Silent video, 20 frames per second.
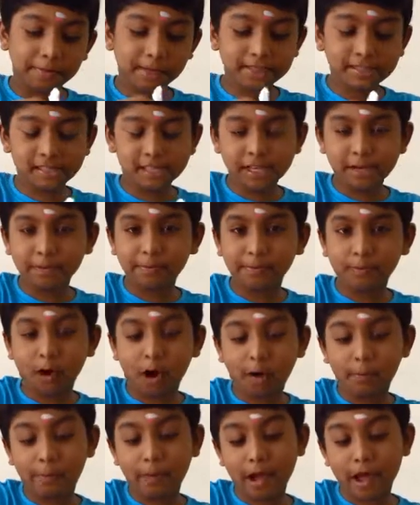Mix it
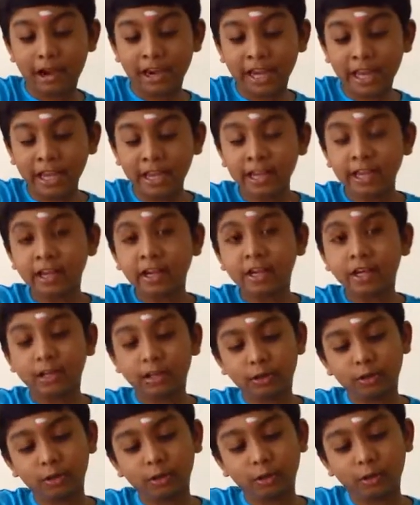properly
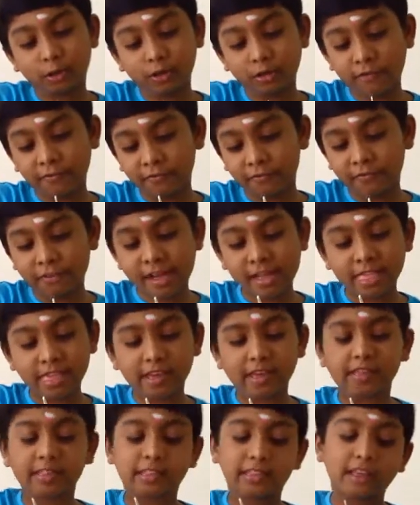to which
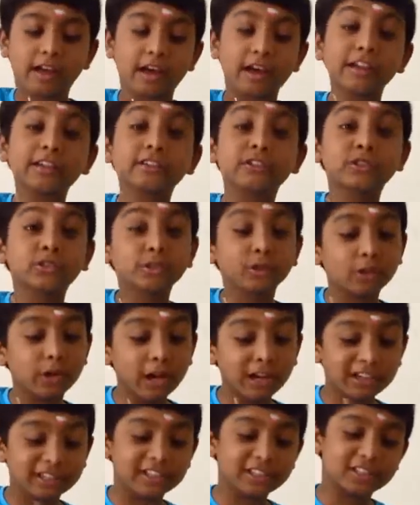the
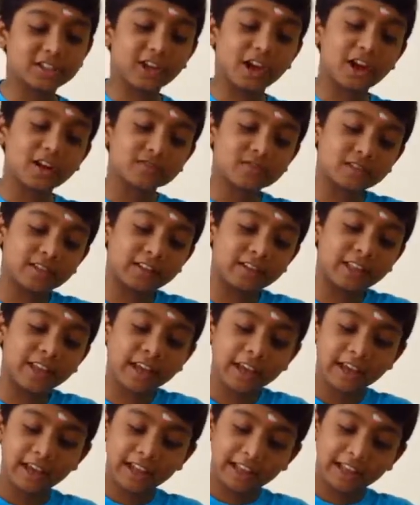sugar dissolves in the